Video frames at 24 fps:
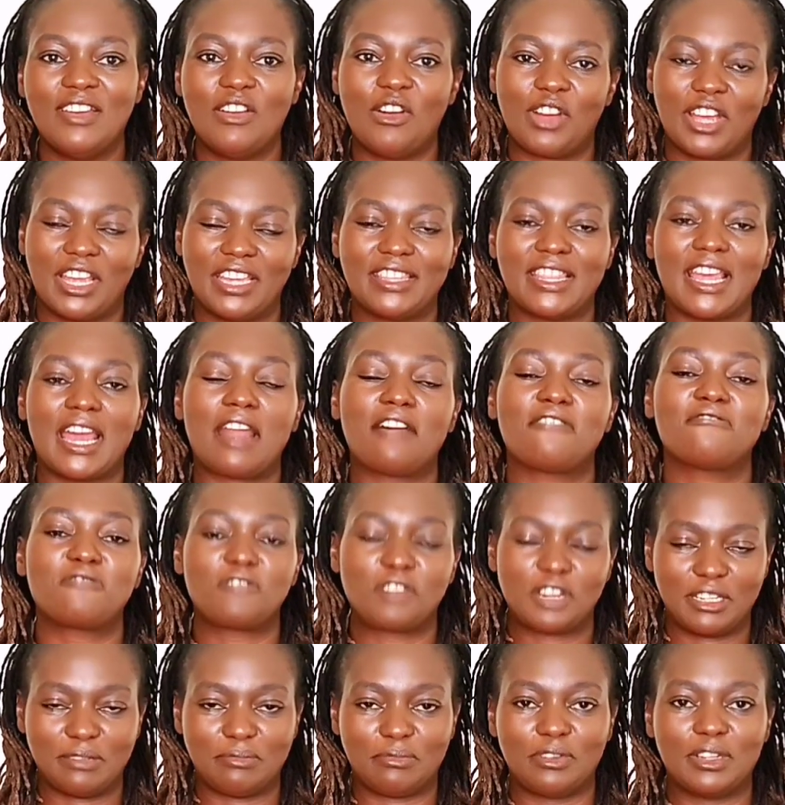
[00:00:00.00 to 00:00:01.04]
Okay, they're
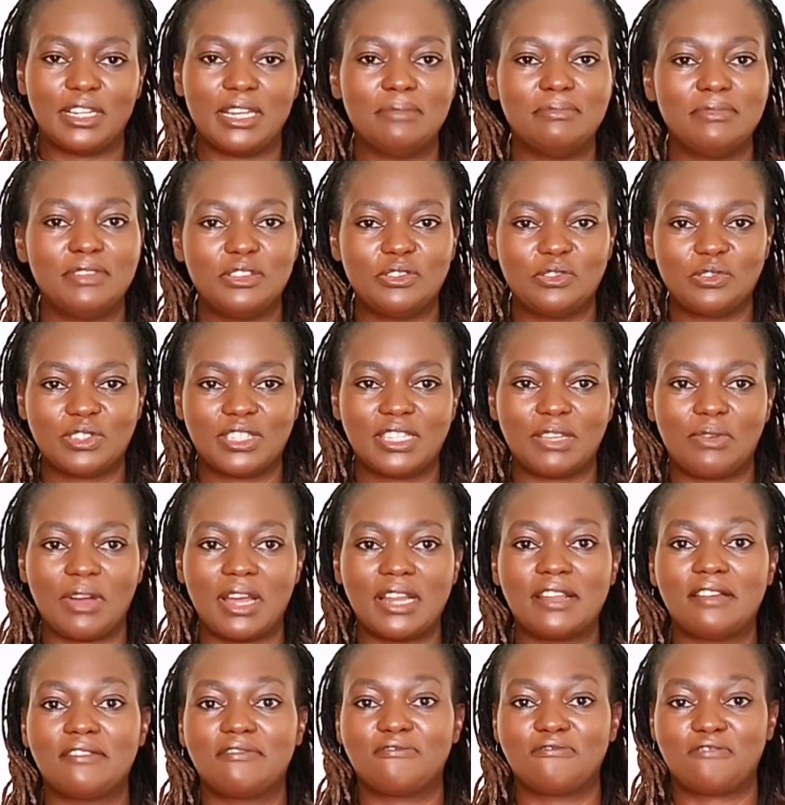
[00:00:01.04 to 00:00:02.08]
affordable. Let me use the
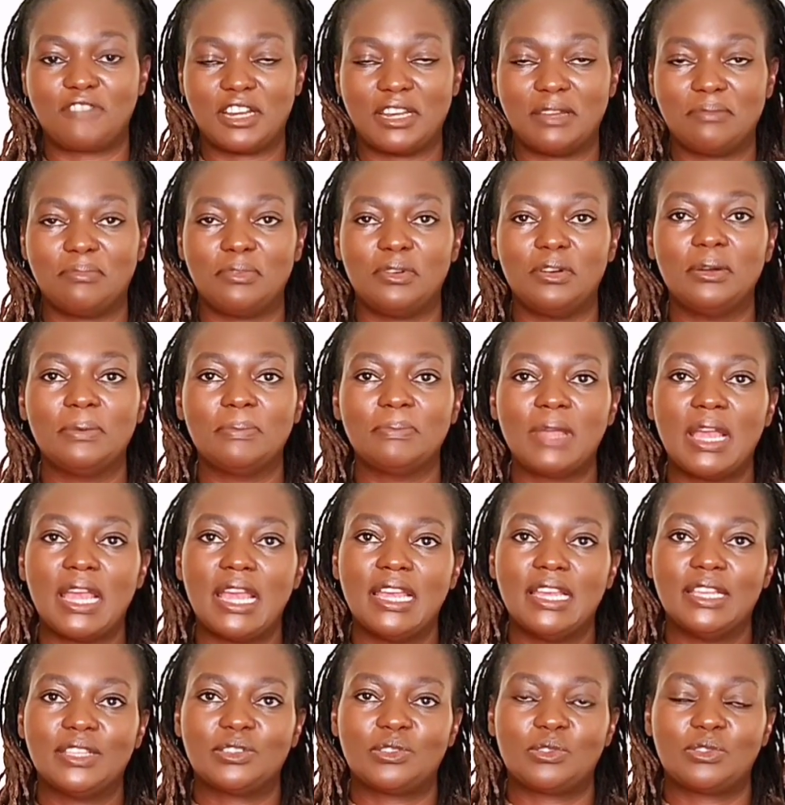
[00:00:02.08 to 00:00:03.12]
word affordable.
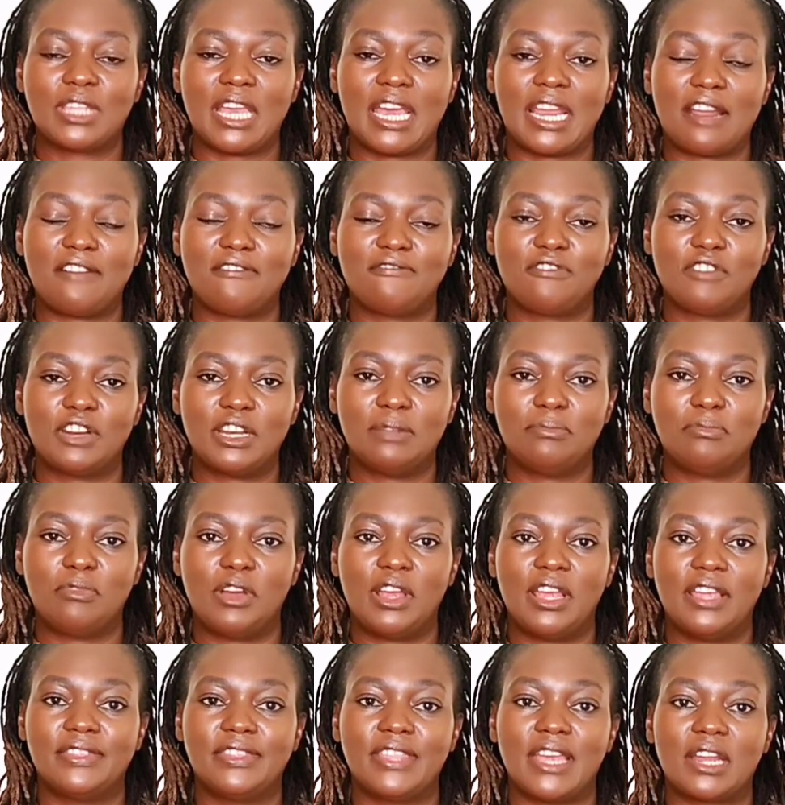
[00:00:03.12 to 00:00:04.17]
So they're
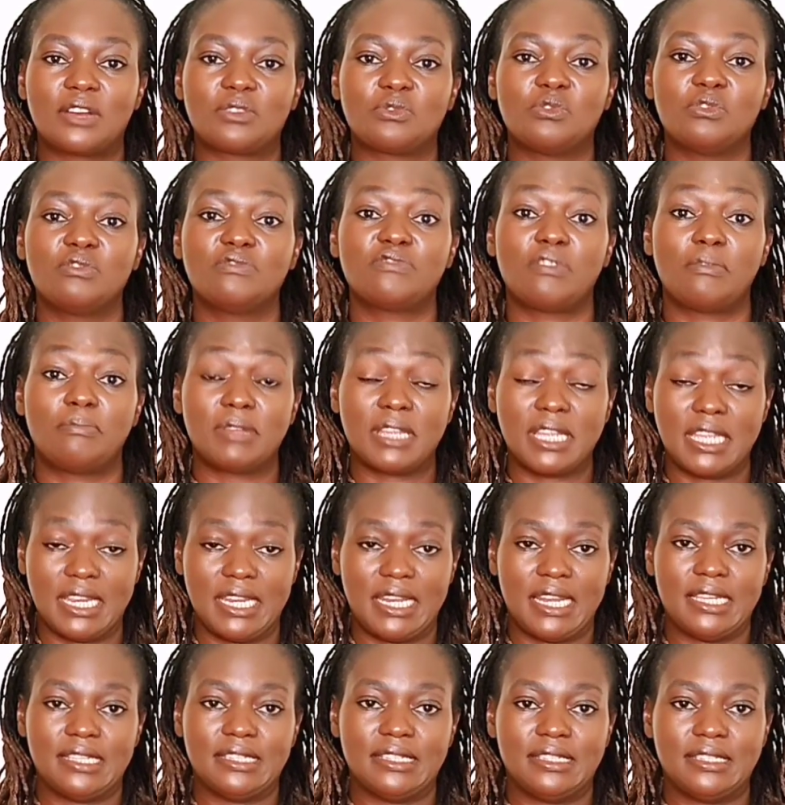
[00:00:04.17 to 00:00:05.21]
affordable and they're good for
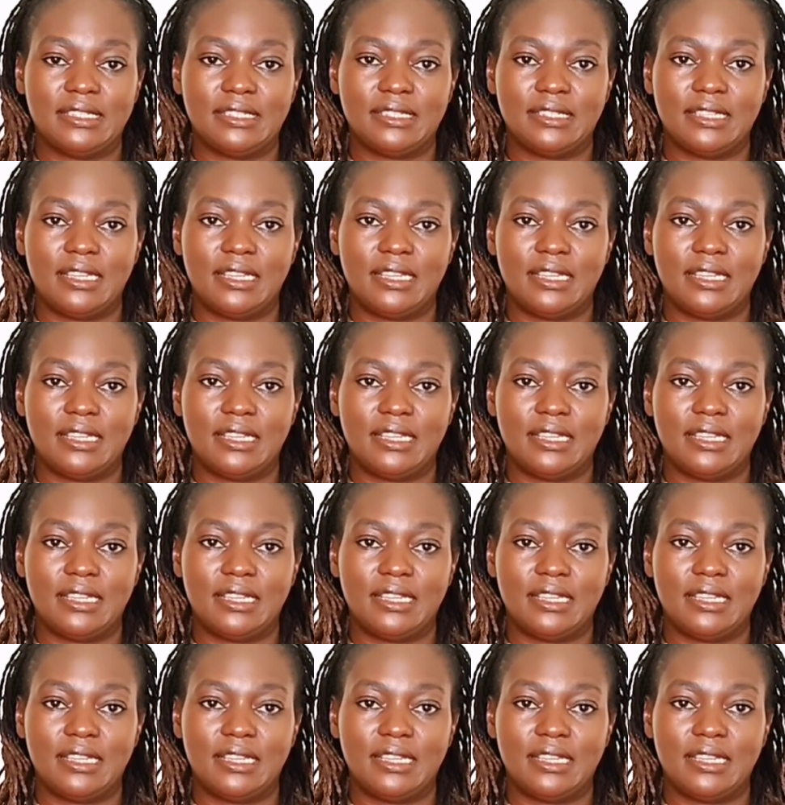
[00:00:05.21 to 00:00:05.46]
beginners.